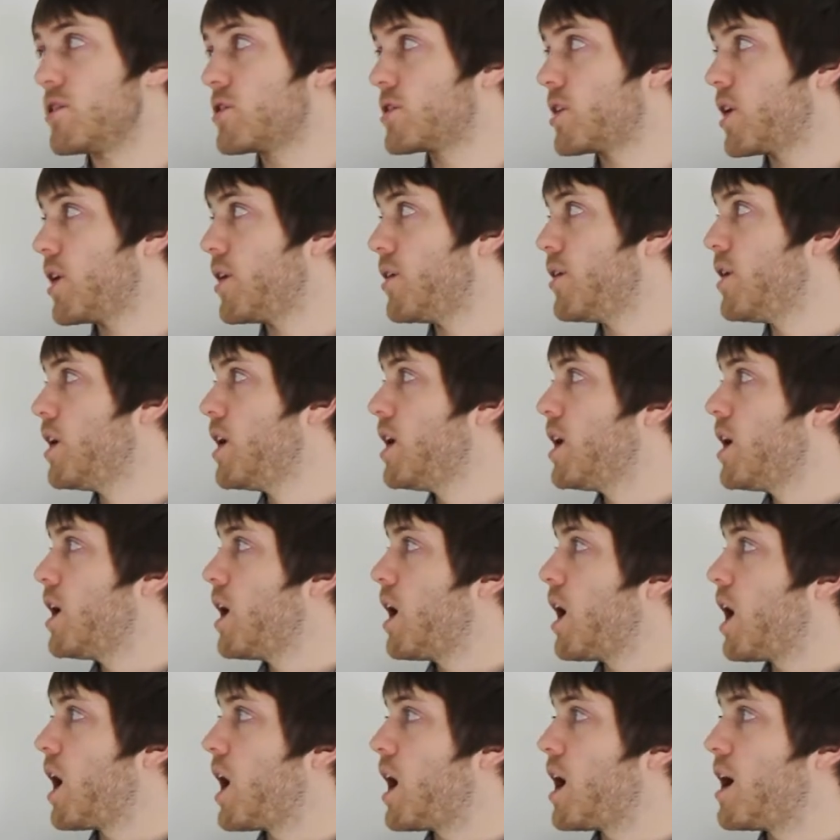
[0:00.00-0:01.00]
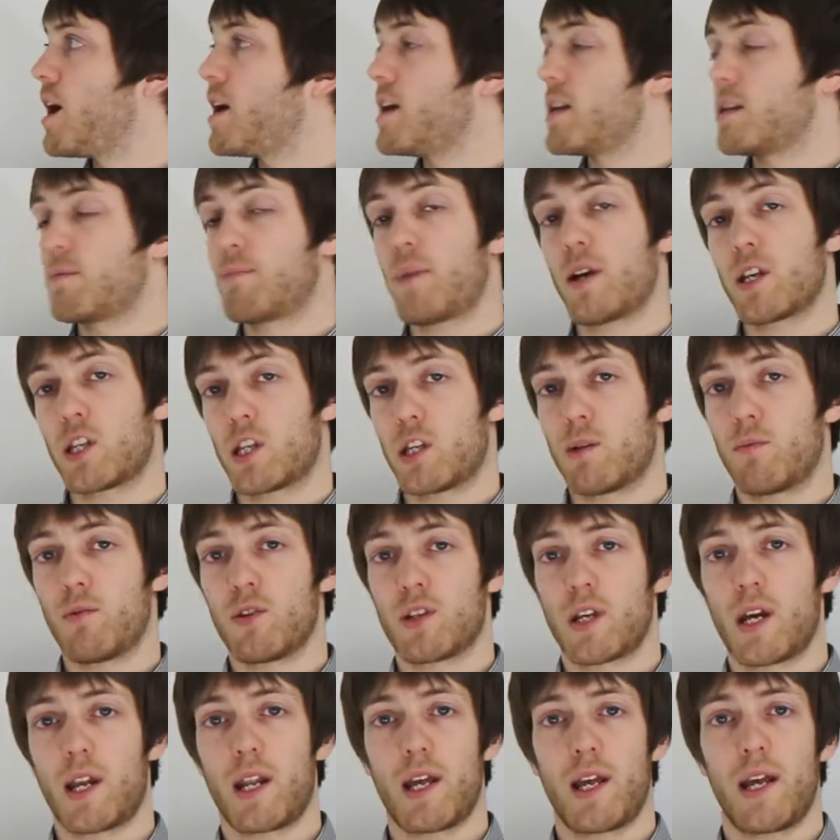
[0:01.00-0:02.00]
So it's best to
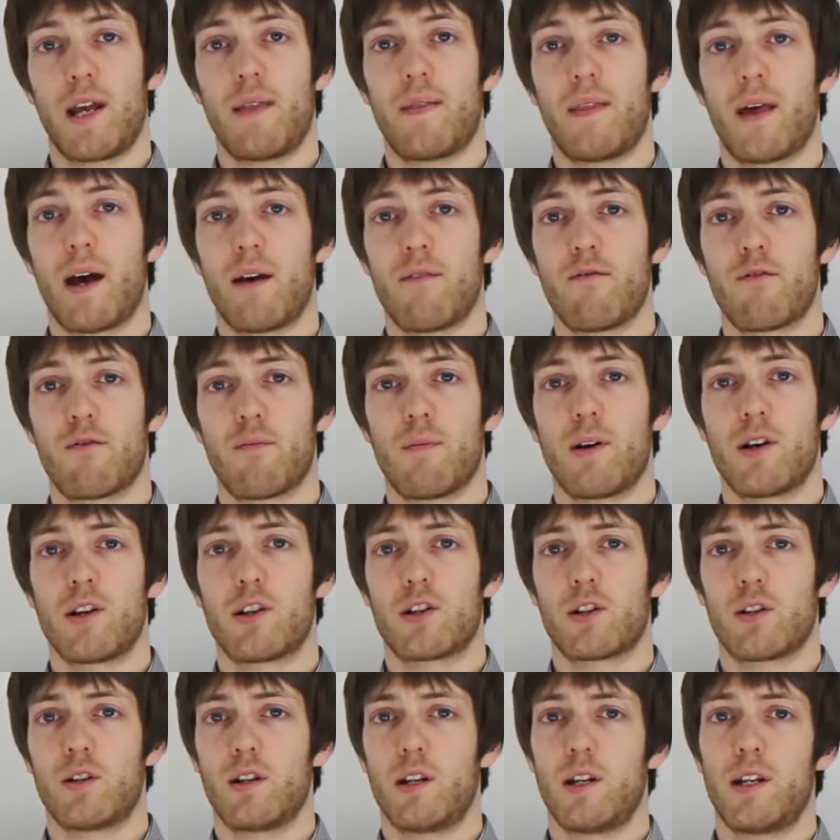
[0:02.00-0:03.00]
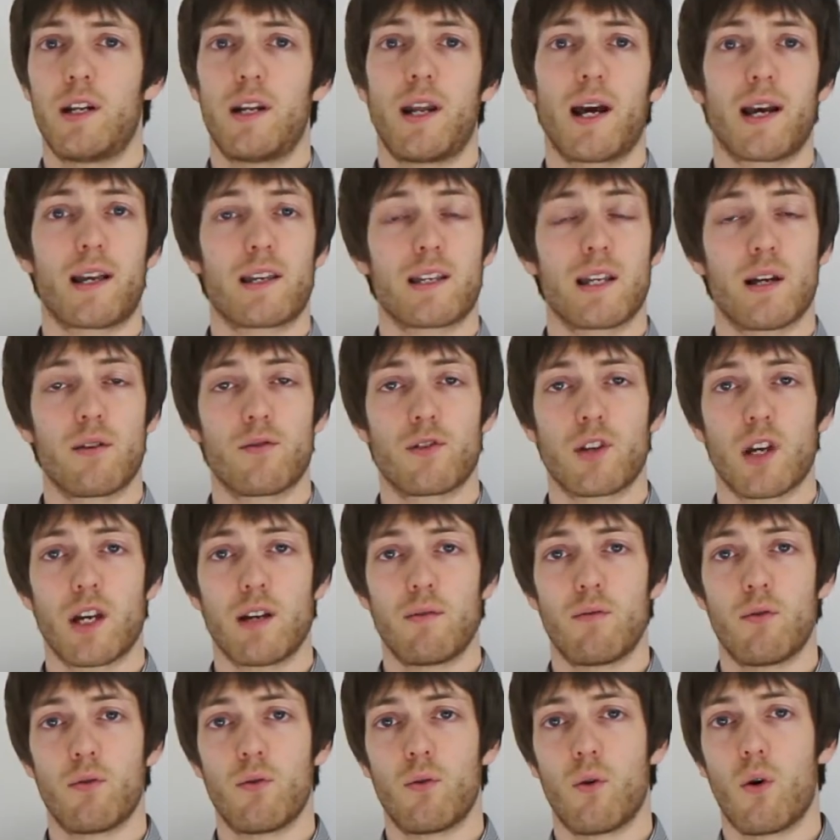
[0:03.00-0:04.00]
present it in that information in an Excel
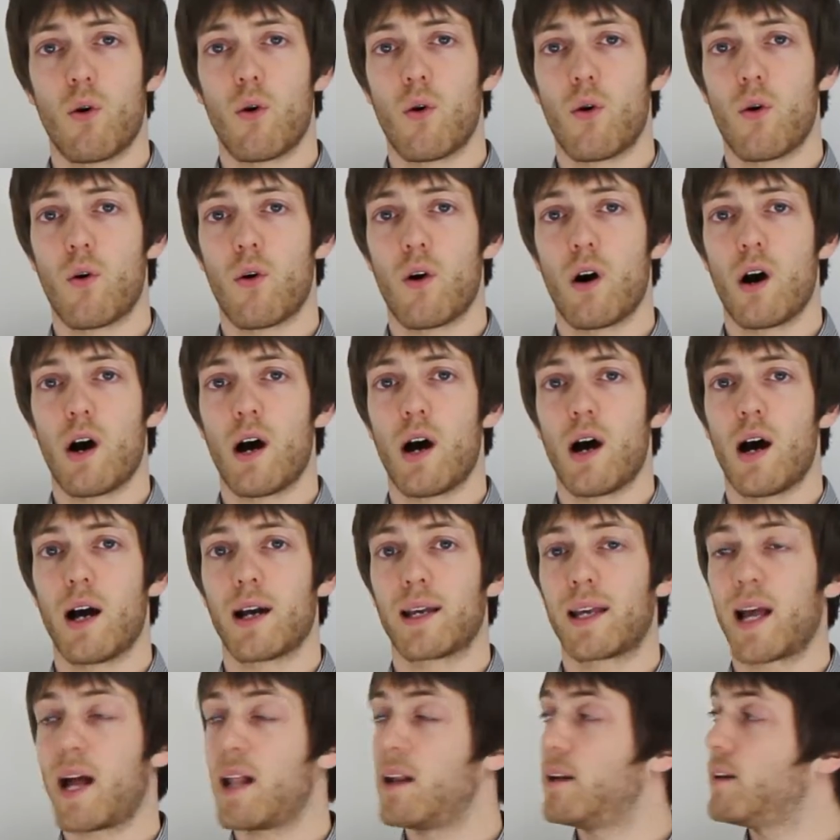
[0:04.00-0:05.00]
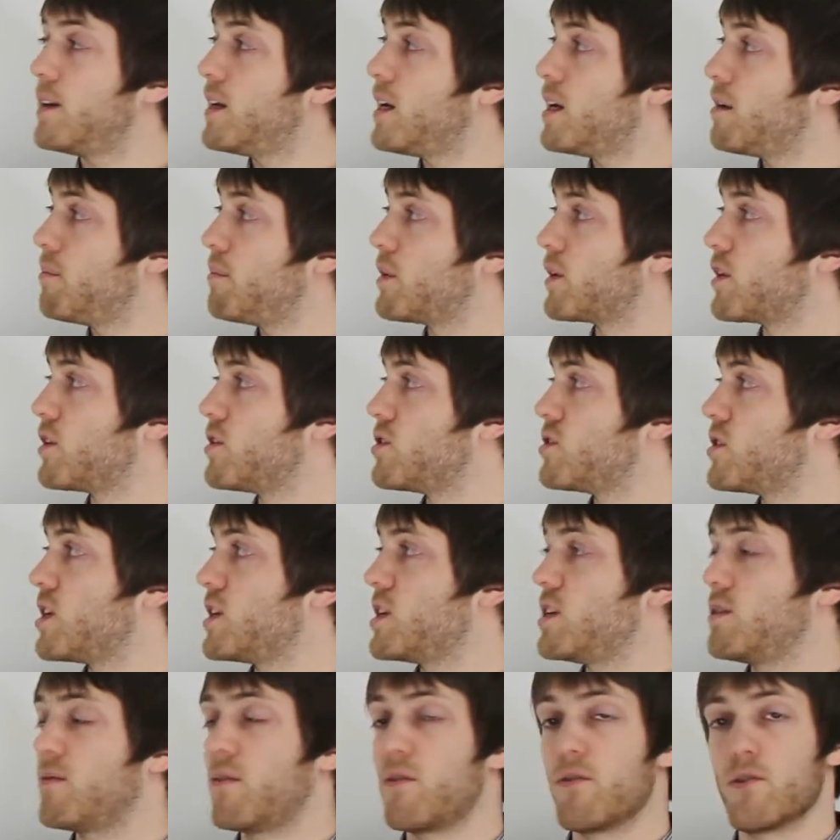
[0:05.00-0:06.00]
table or a calendar, because
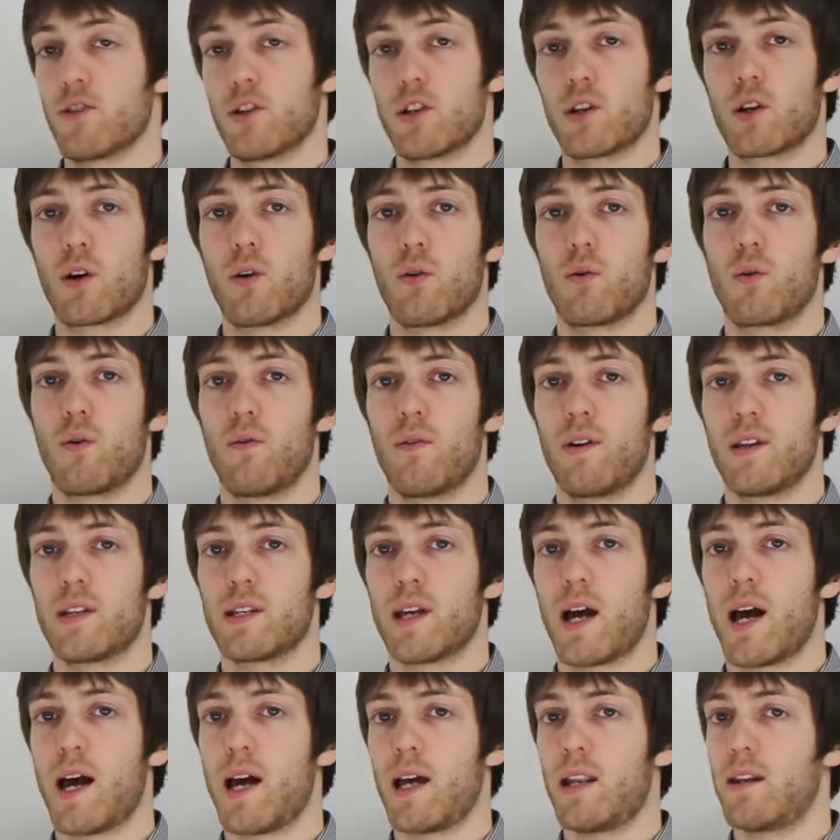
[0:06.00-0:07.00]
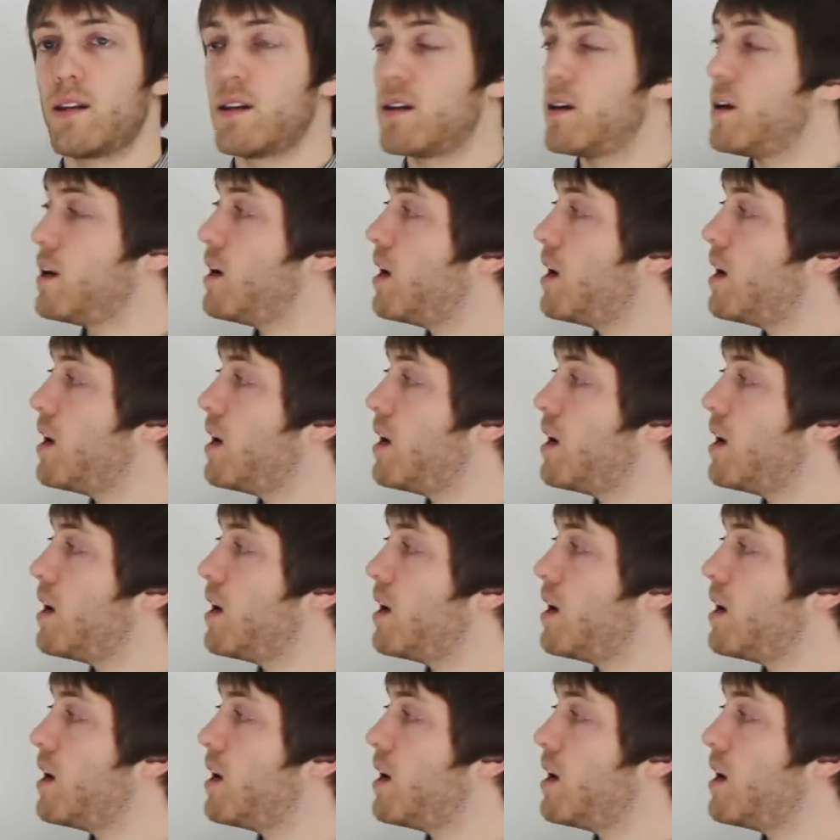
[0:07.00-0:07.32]
then you've obviously got all of it to hand,